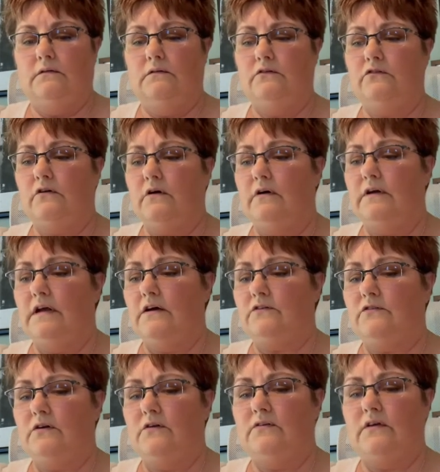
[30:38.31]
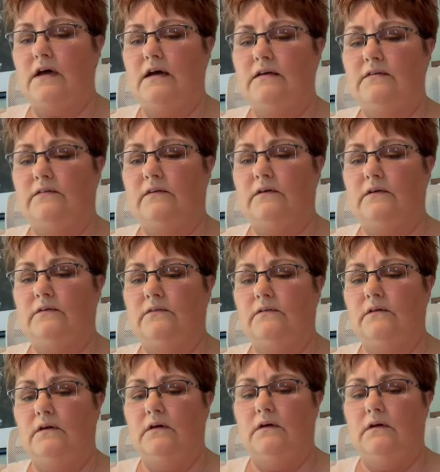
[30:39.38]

drawing exercises,